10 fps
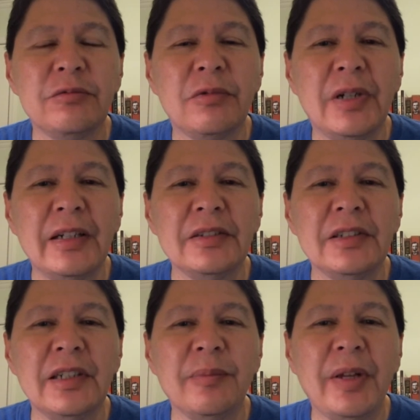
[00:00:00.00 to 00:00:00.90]
round
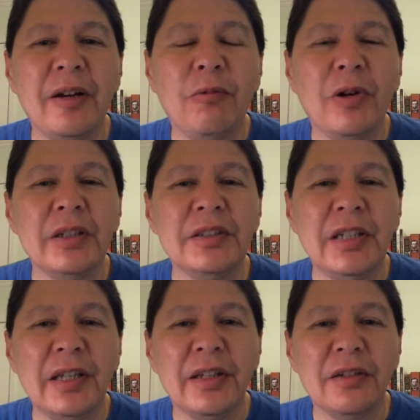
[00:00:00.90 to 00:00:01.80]
it up that
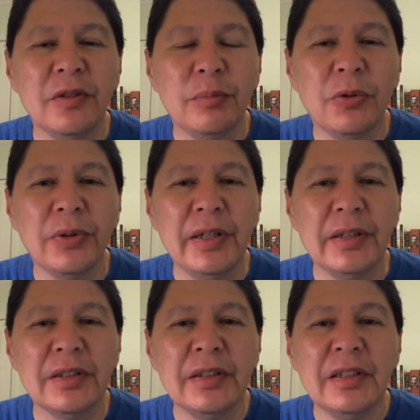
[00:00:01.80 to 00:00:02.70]
1/10 of a
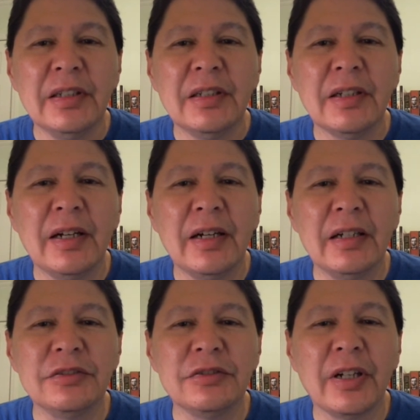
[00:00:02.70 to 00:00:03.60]
point
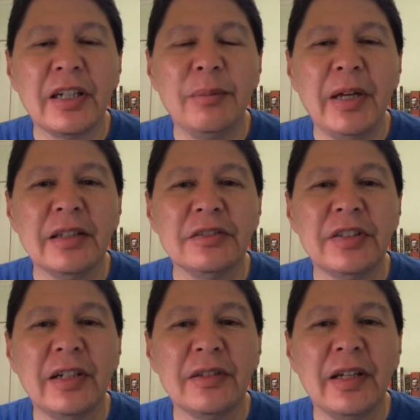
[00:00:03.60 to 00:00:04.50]
so I can make it
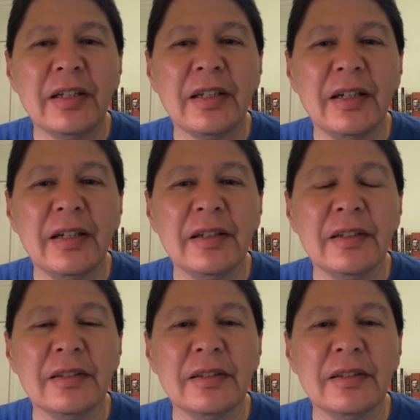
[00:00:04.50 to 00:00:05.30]
sound like I